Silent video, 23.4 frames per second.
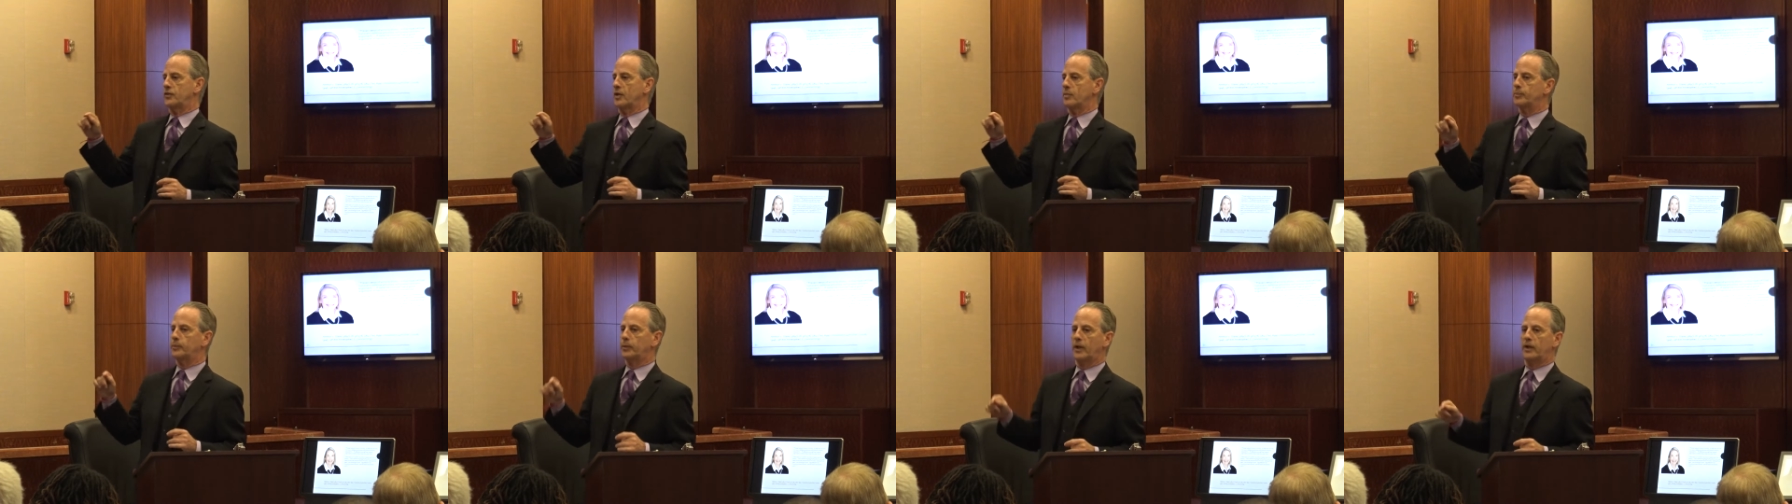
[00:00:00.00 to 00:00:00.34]

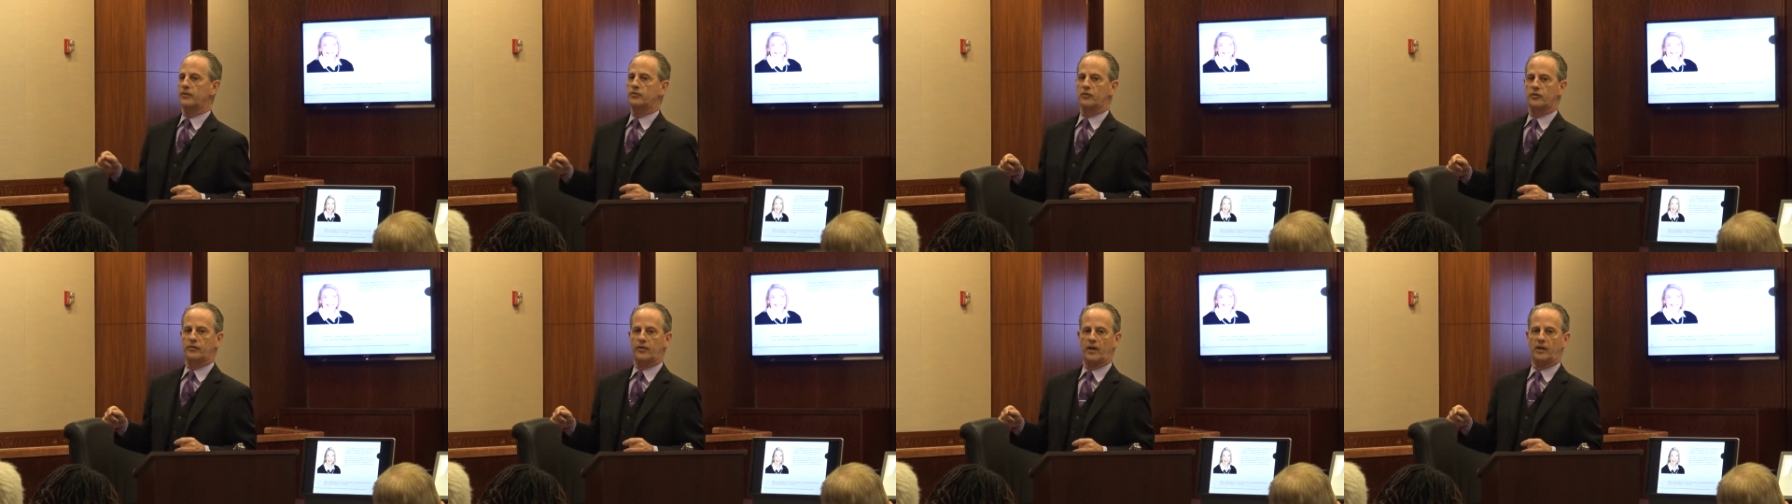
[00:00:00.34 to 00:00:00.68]
that
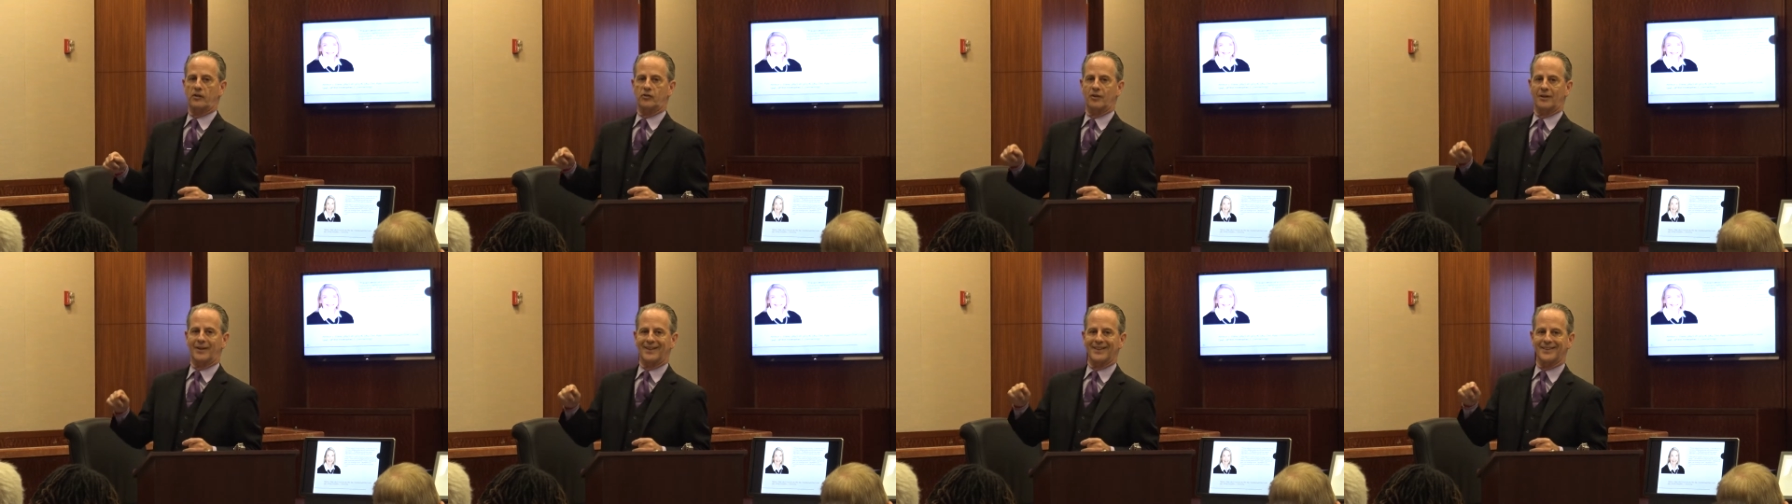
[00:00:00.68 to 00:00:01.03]

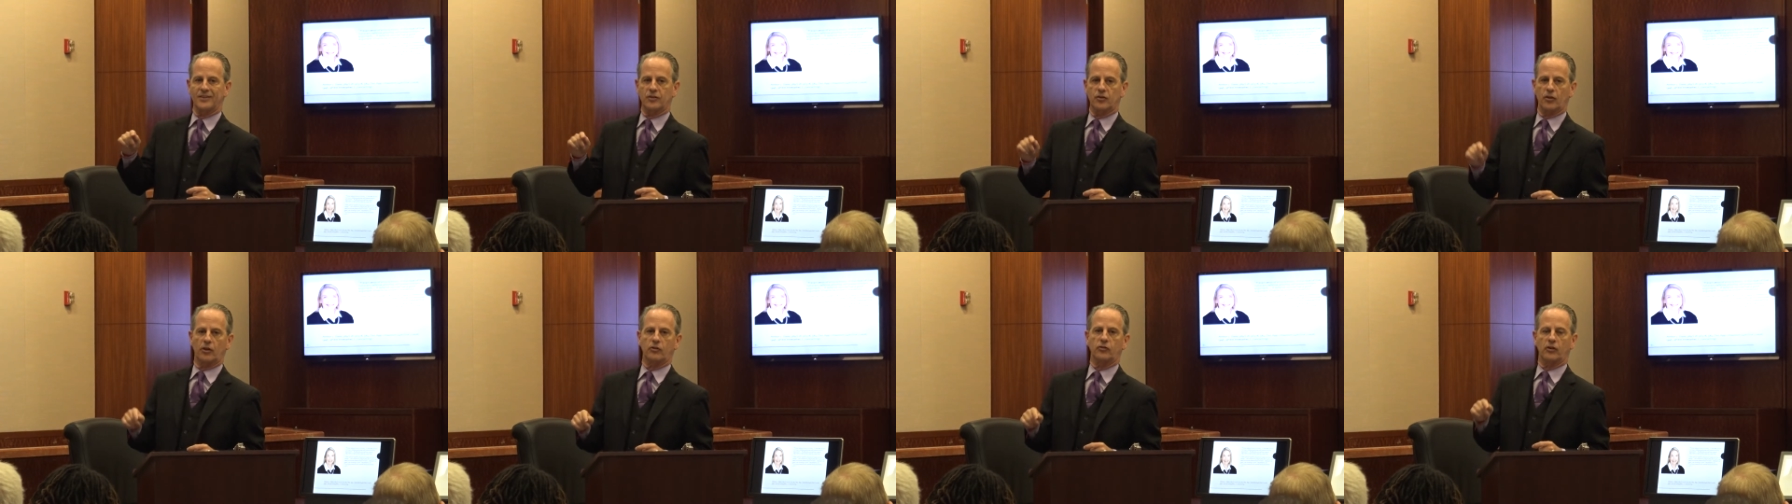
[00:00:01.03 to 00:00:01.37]
preservation is
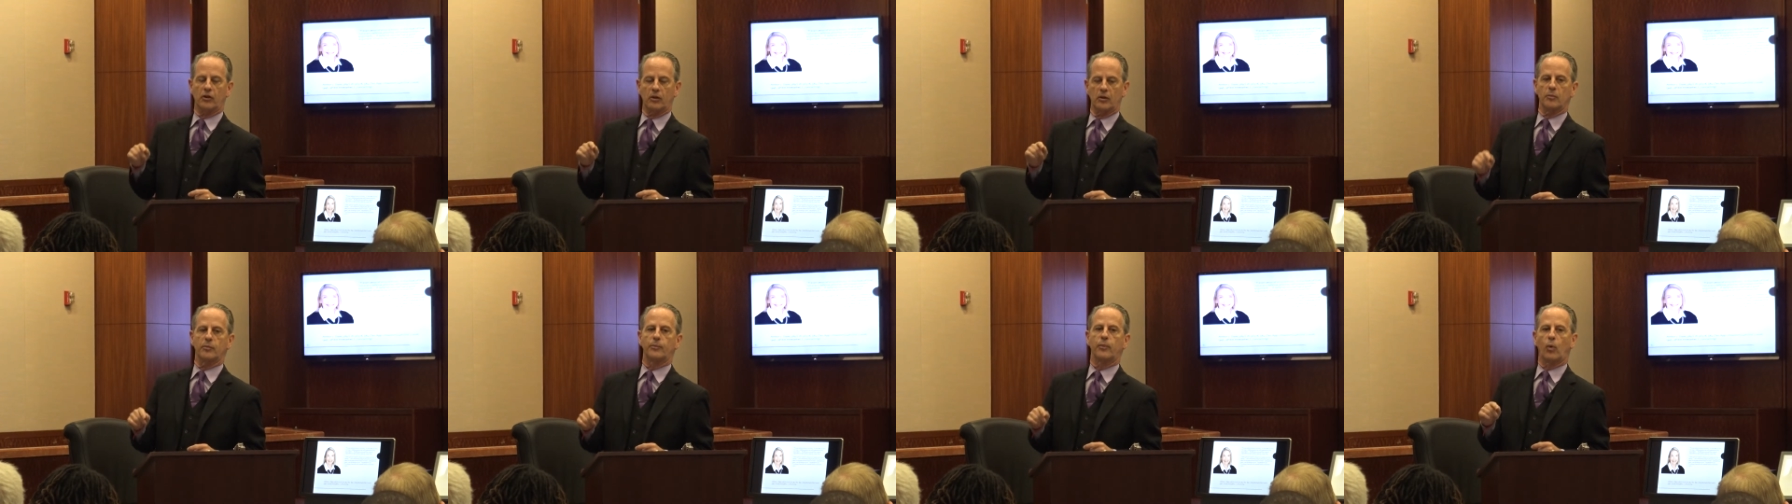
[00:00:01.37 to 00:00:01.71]
such
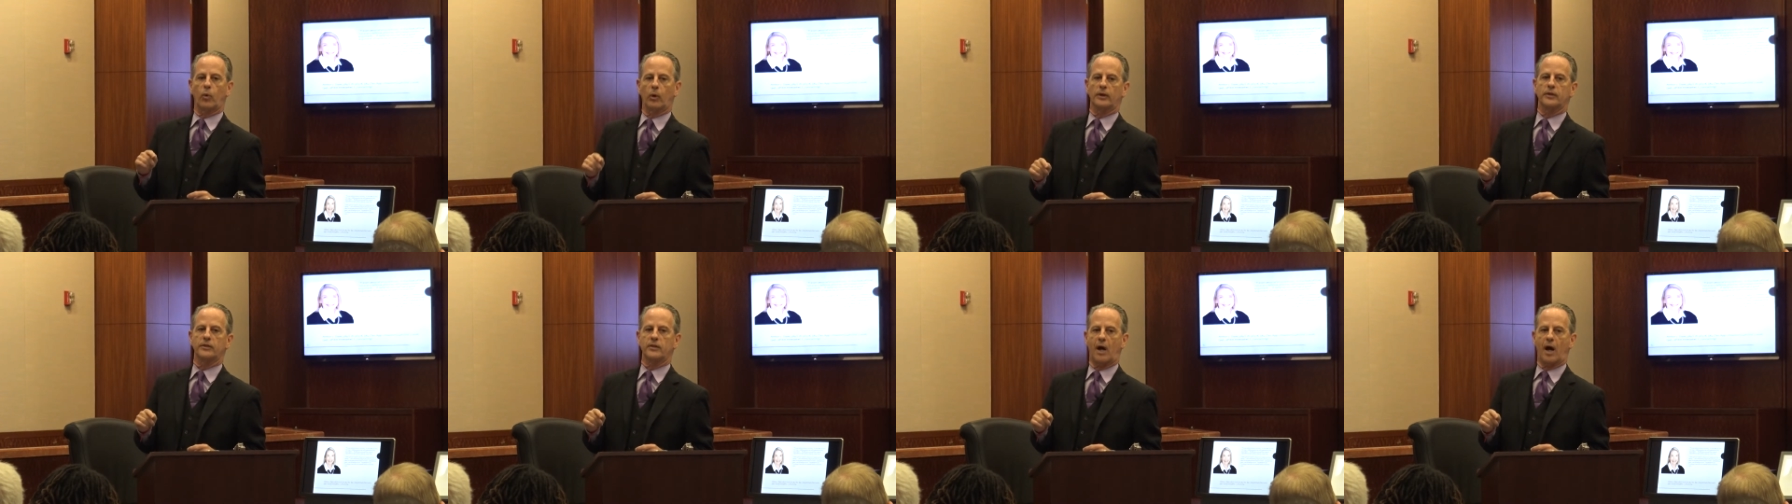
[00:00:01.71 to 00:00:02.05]
an
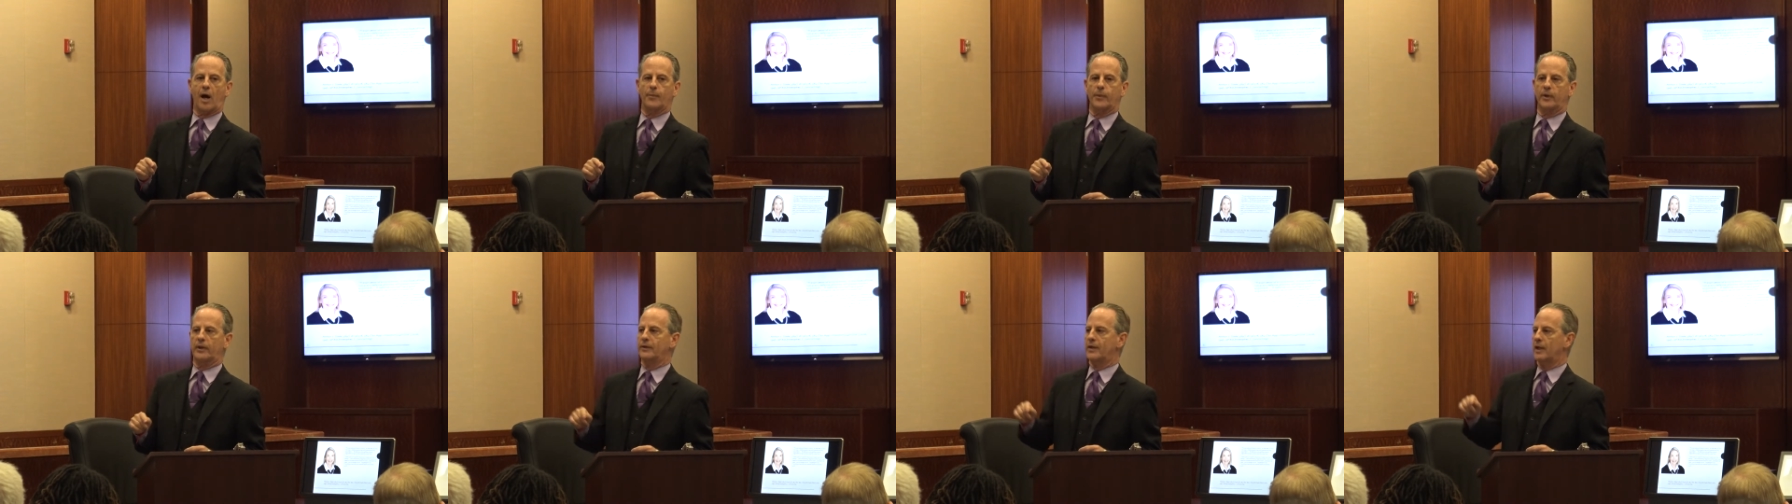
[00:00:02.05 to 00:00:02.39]
important
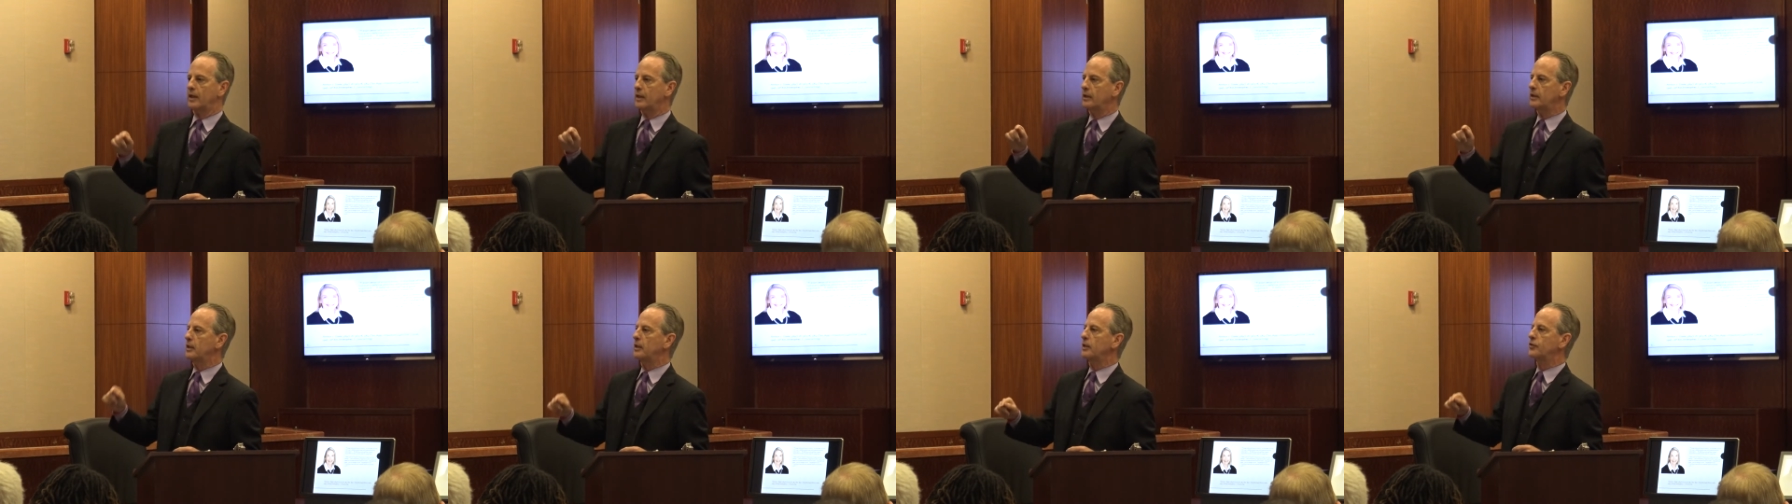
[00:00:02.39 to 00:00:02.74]
topic that
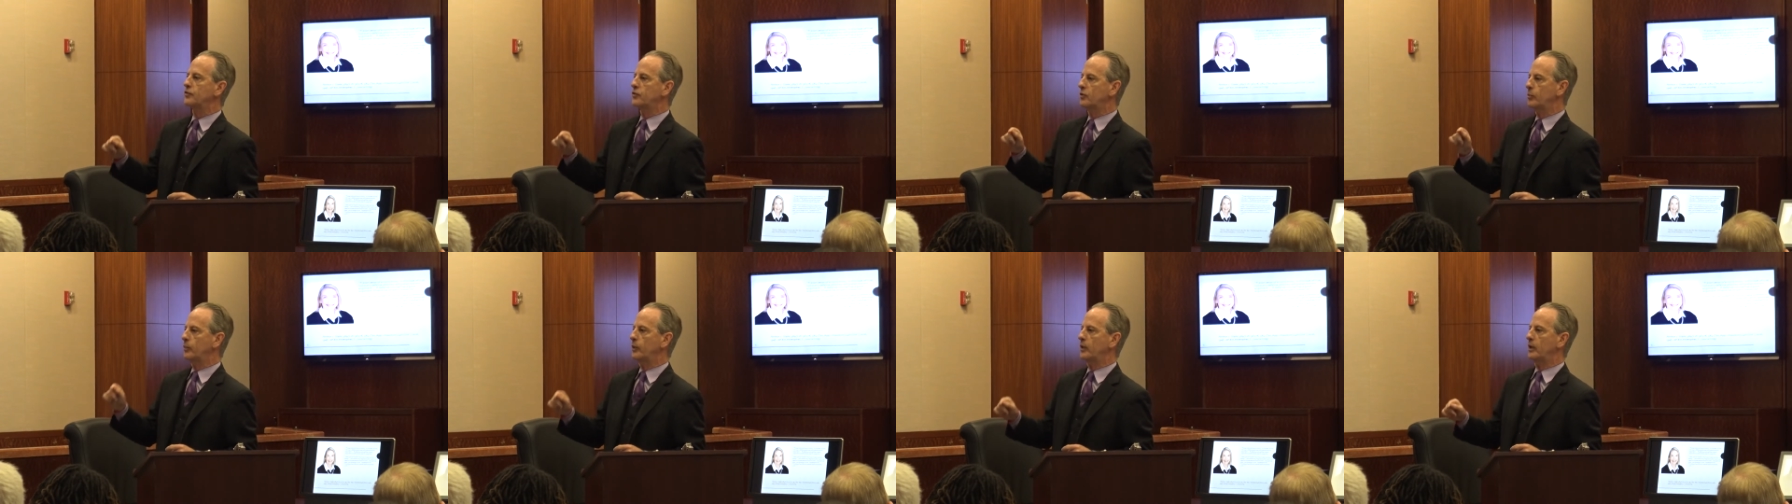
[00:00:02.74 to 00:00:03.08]
it
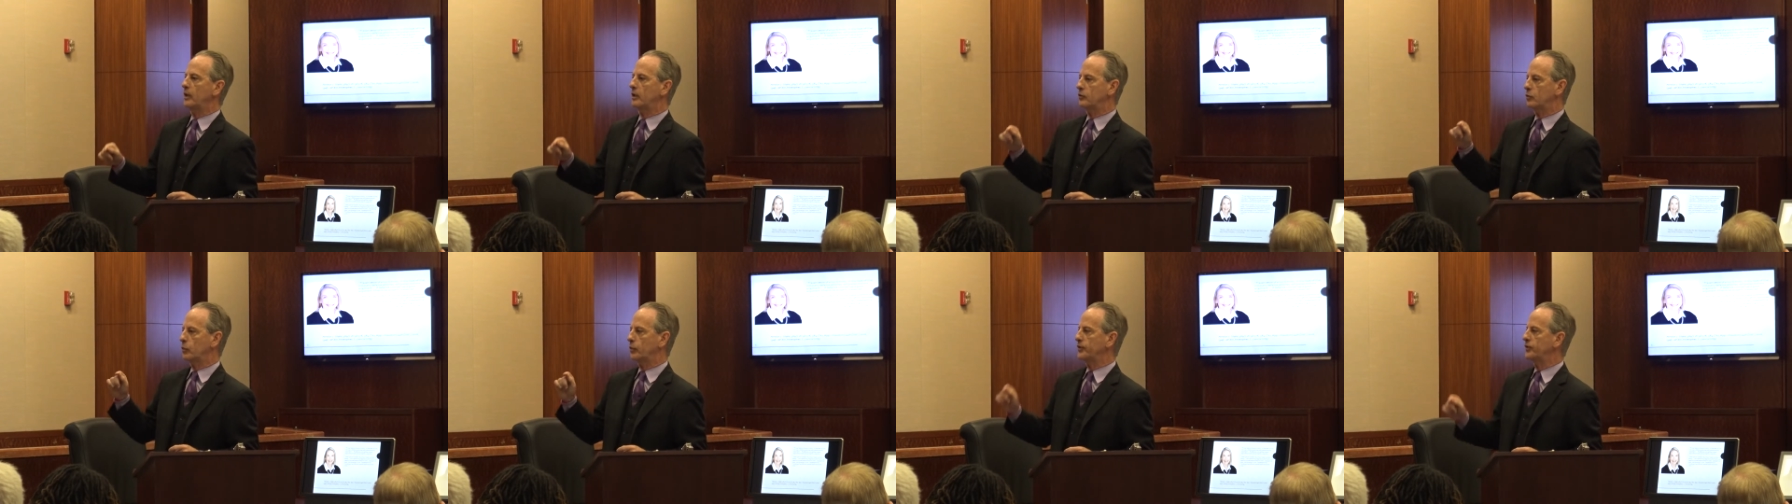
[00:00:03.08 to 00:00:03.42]
needs to be,
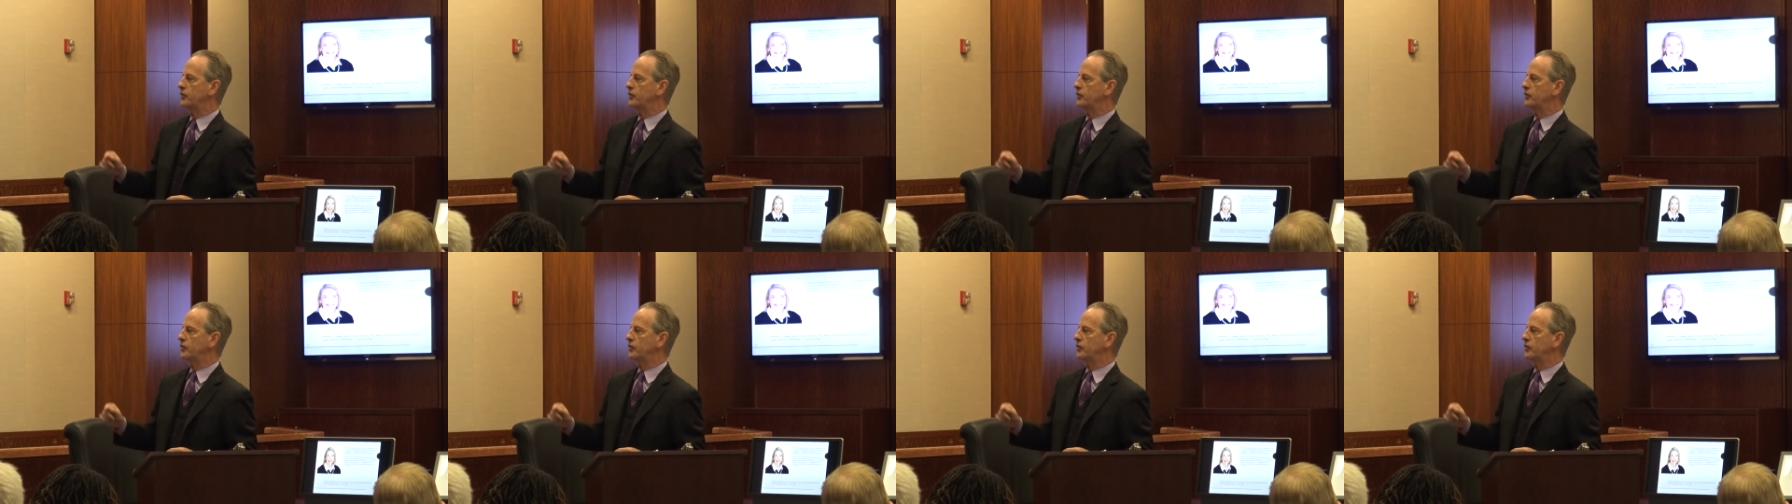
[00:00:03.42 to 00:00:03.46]
as we